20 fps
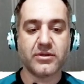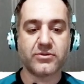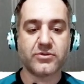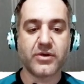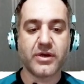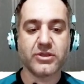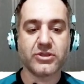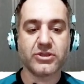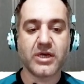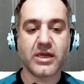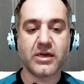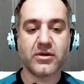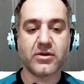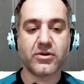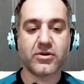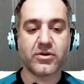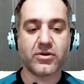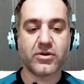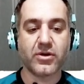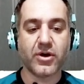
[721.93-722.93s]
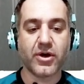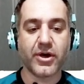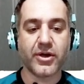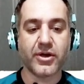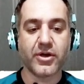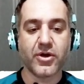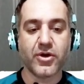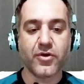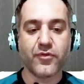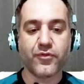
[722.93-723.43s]
the trend channel
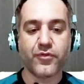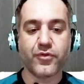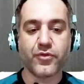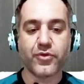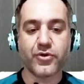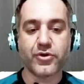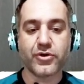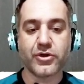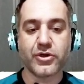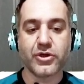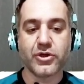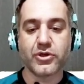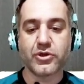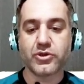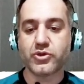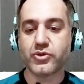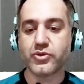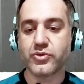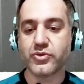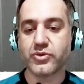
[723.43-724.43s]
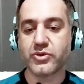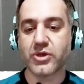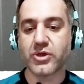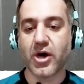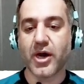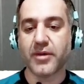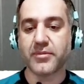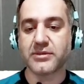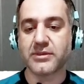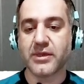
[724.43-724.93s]
line for 2
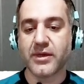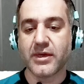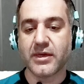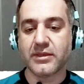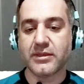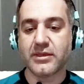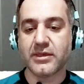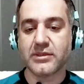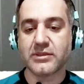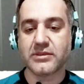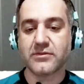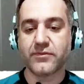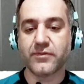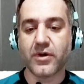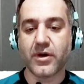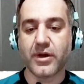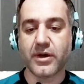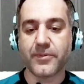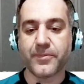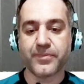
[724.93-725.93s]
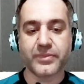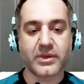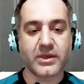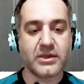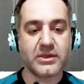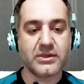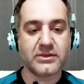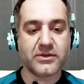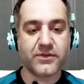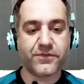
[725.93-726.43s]
times. This one
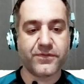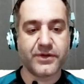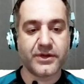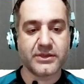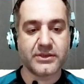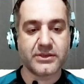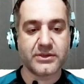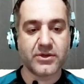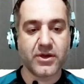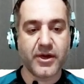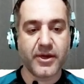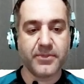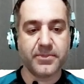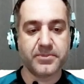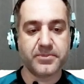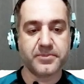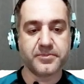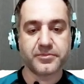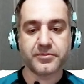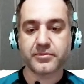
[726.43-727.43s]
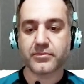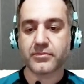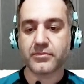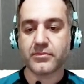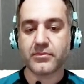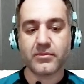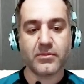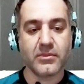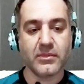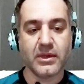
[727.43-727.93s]
is the first time,
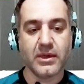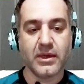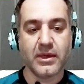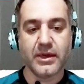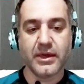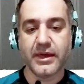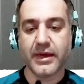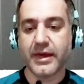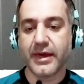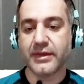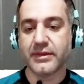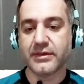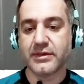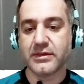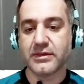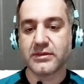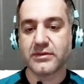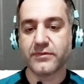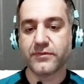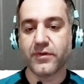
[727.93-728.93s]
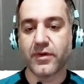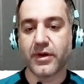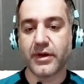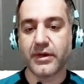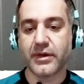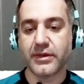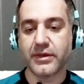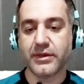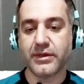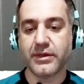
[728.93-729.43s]
and this
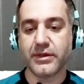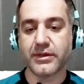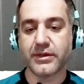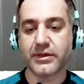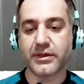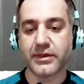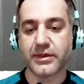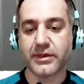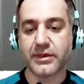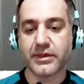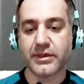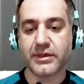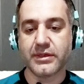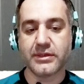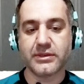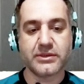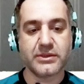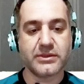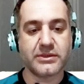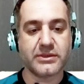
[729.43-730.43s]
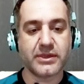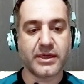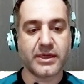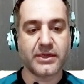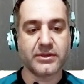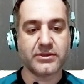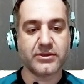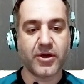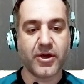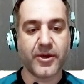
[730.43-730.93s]
one here is the
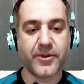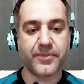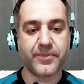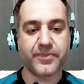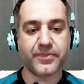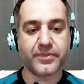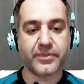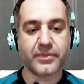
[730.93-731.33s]
second time.